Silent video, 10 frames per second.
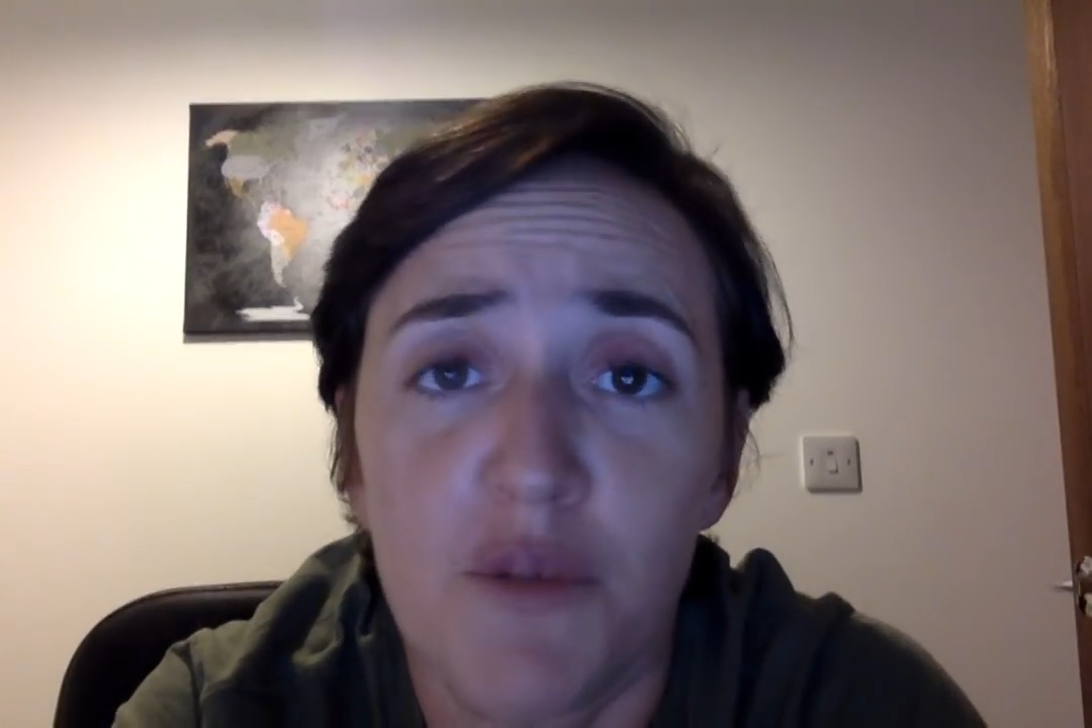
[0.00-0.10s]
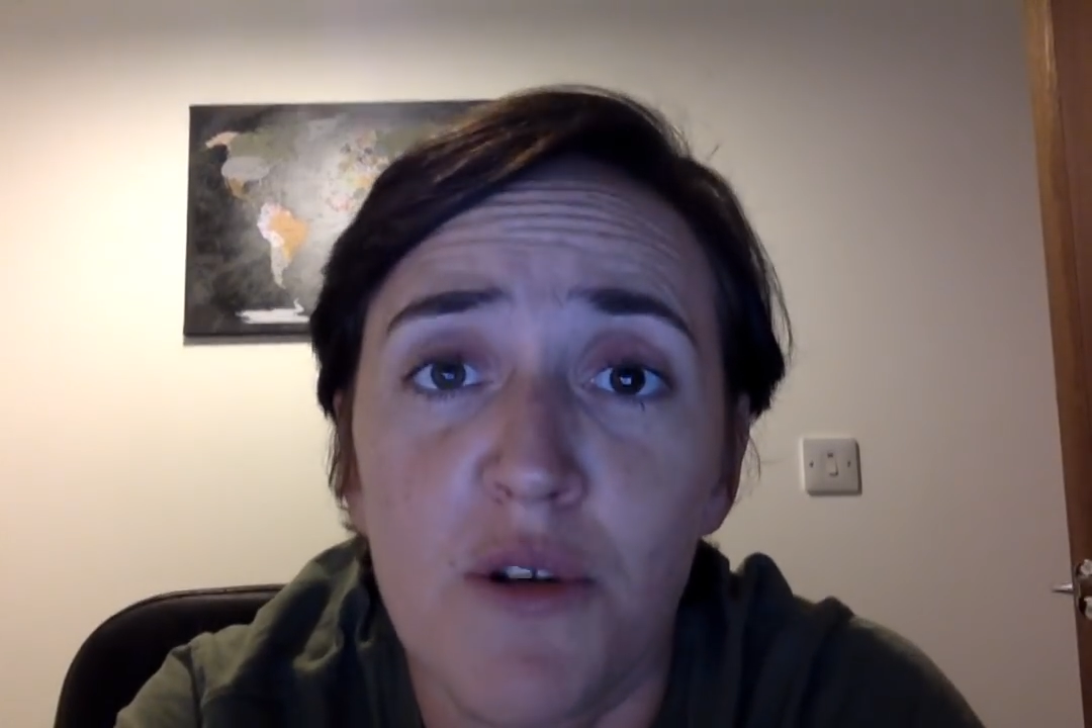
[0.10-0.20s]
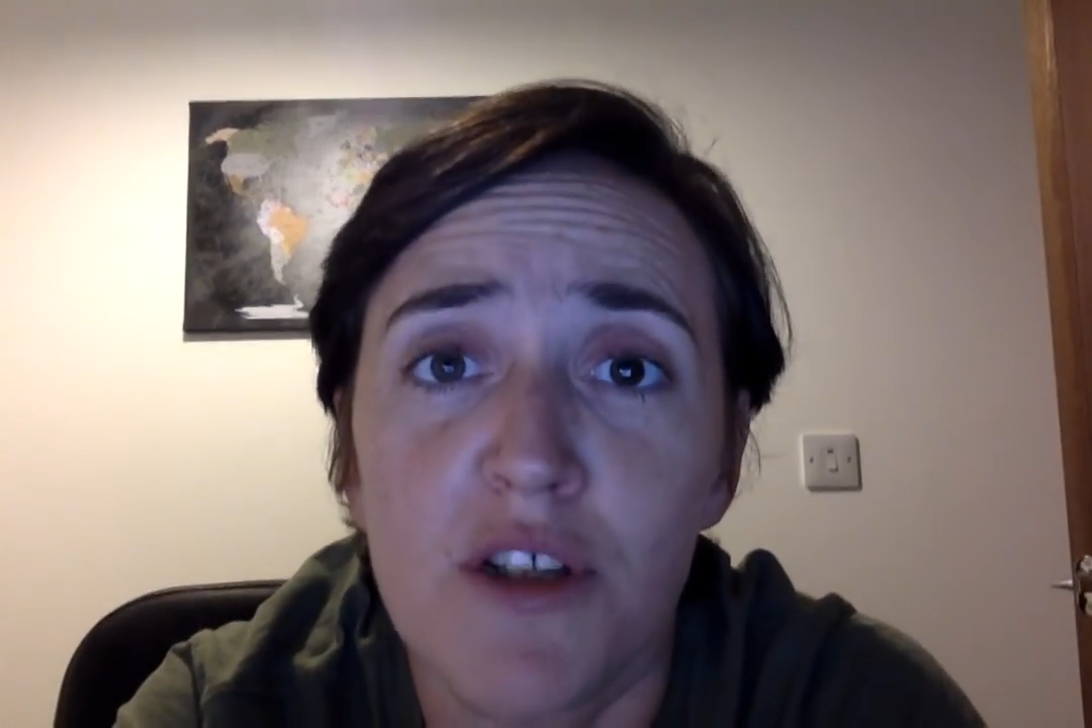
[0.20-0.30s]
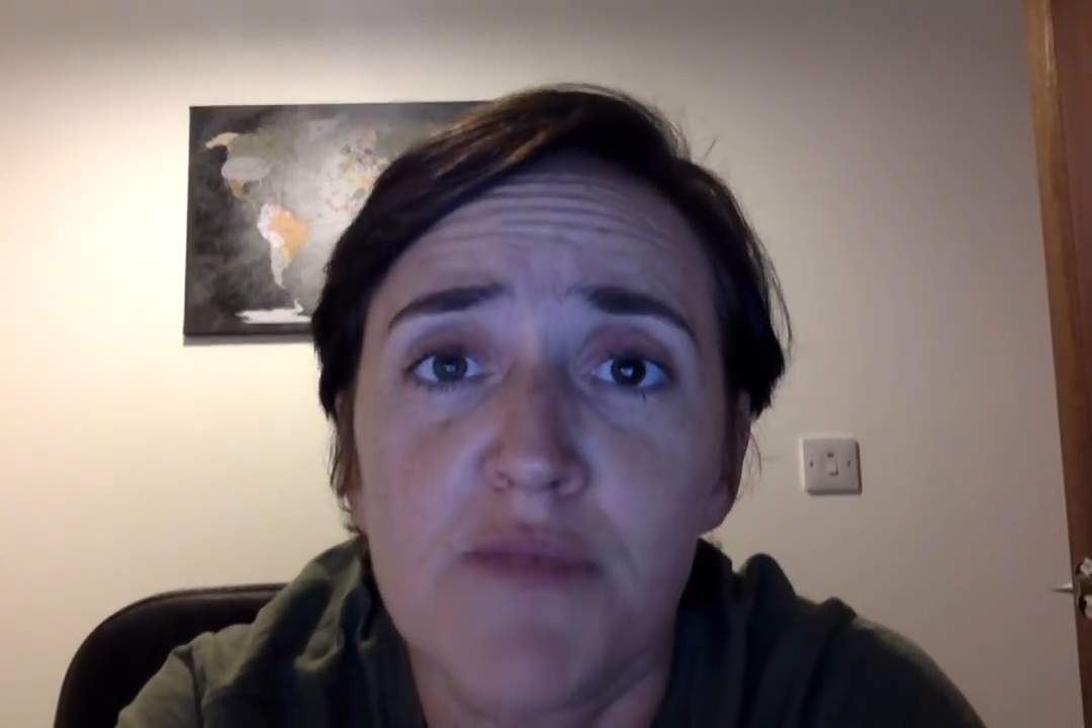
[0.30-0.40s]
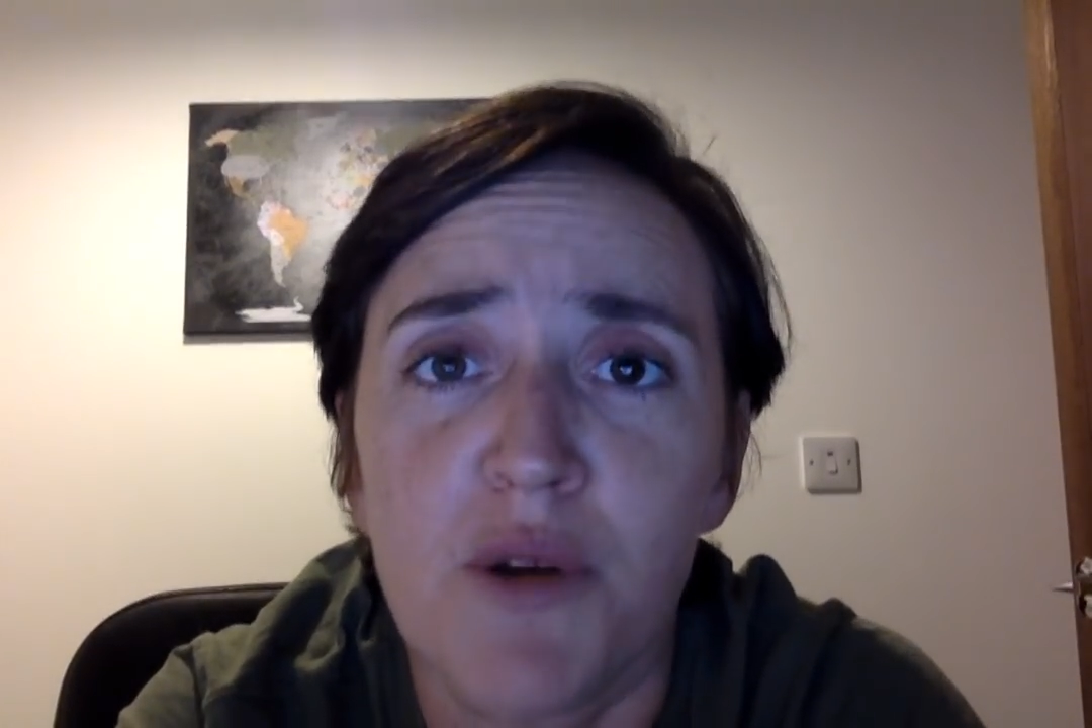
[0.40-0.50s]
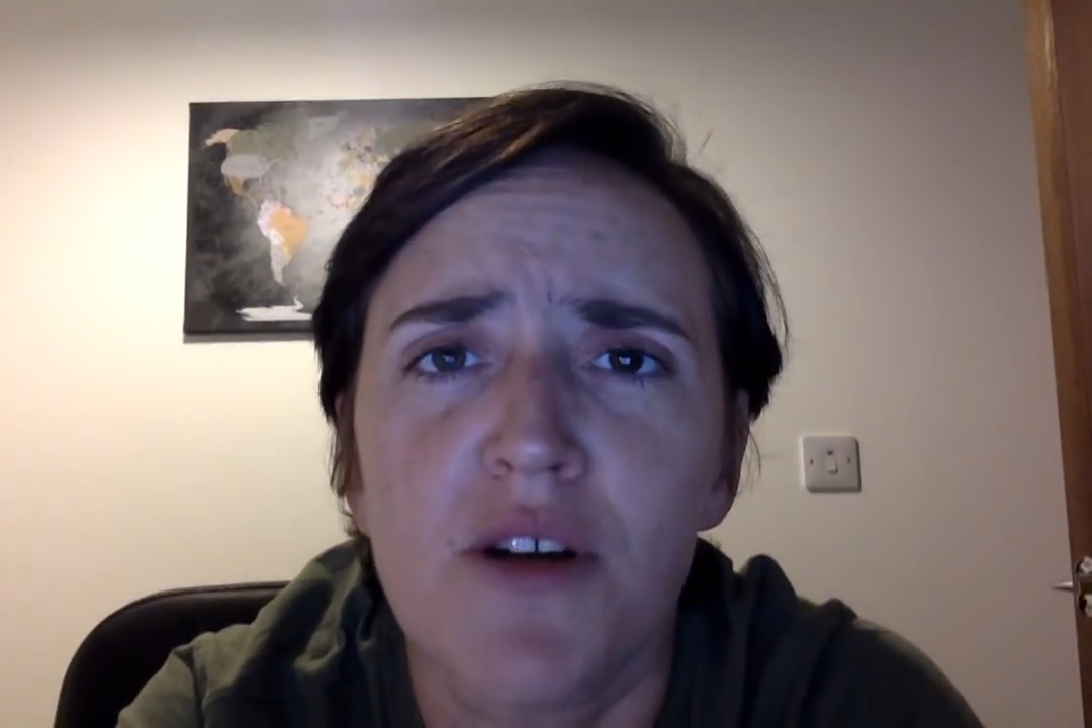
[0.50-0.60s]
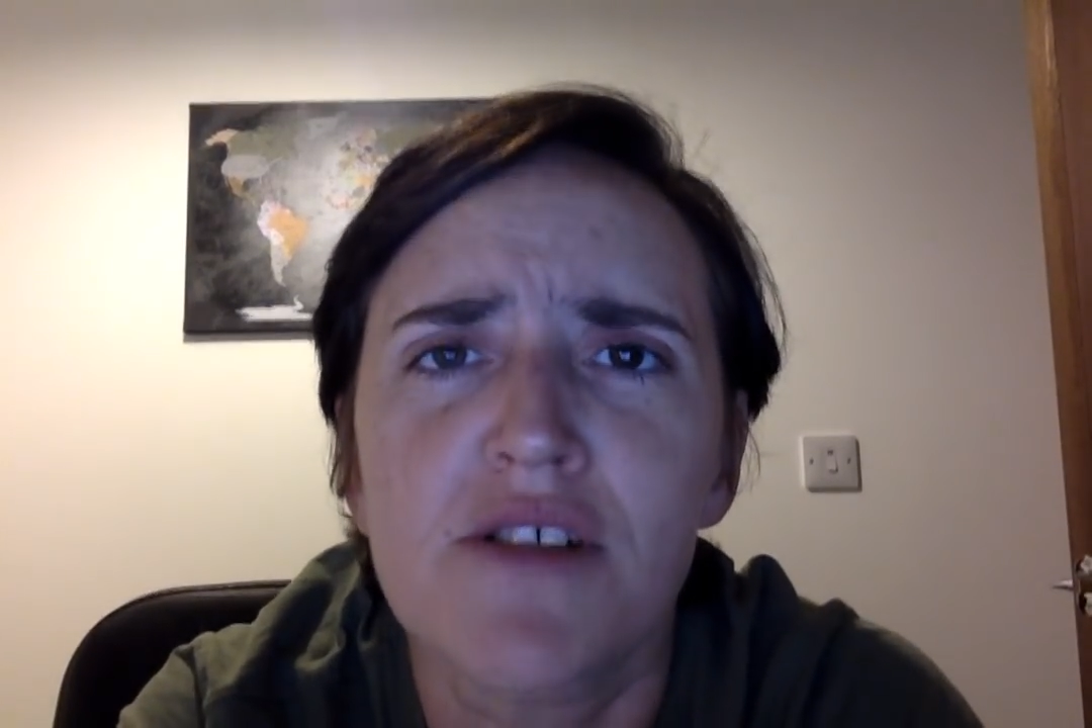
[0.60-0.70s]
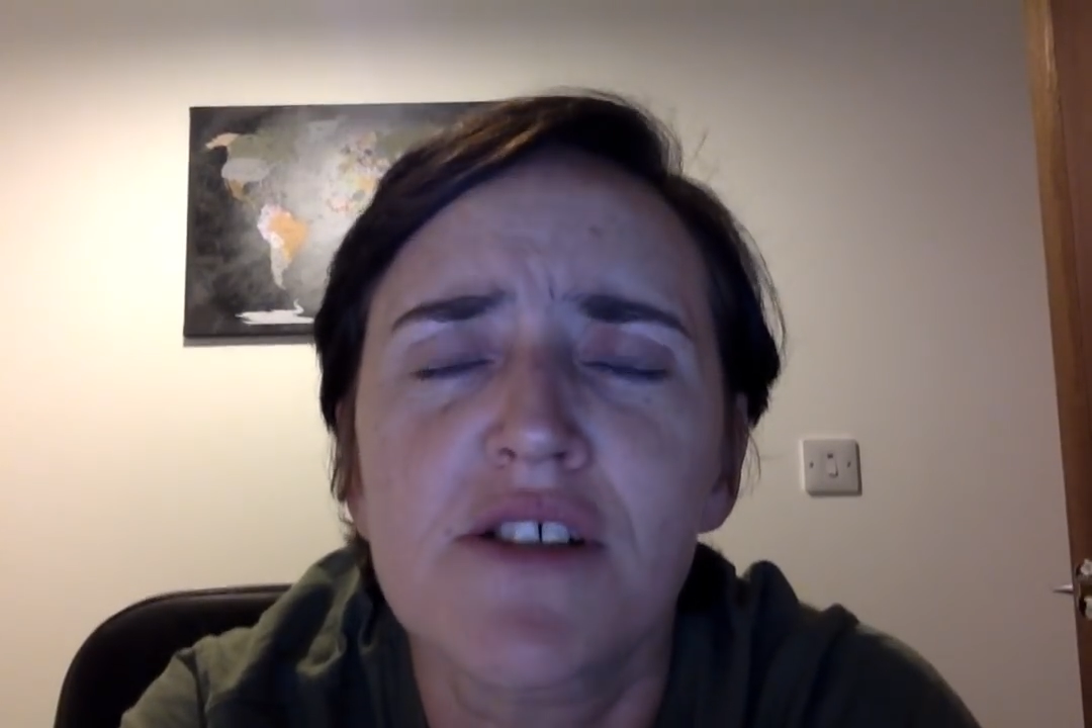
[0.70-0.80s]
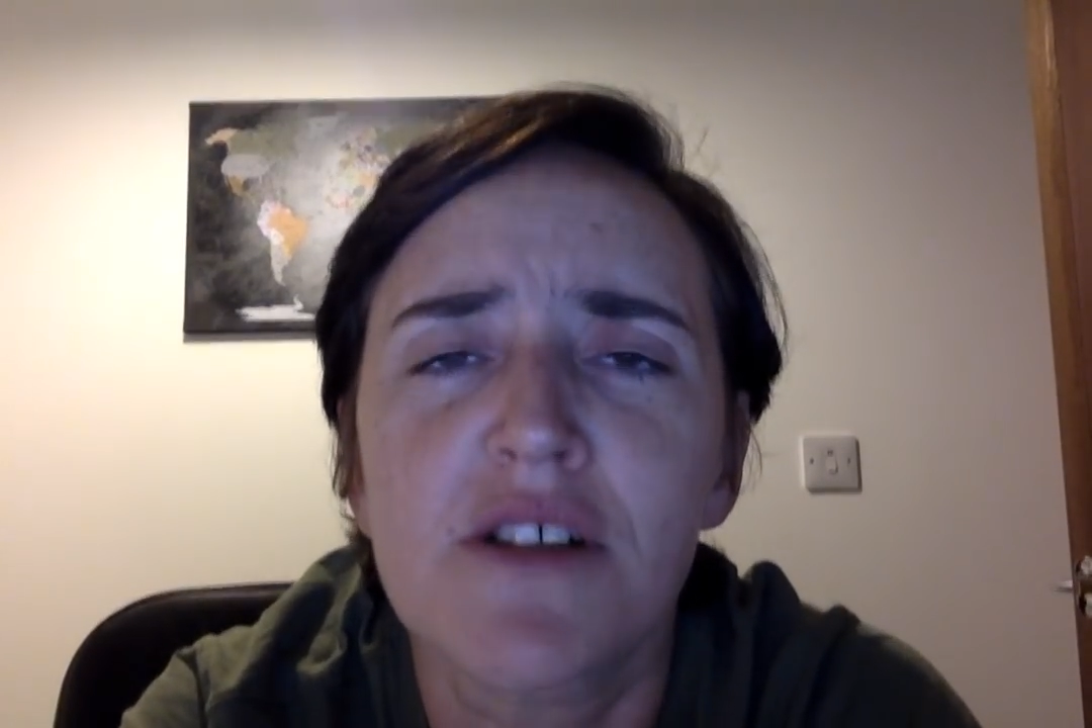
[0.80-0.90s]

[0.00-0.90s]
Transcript: world's borders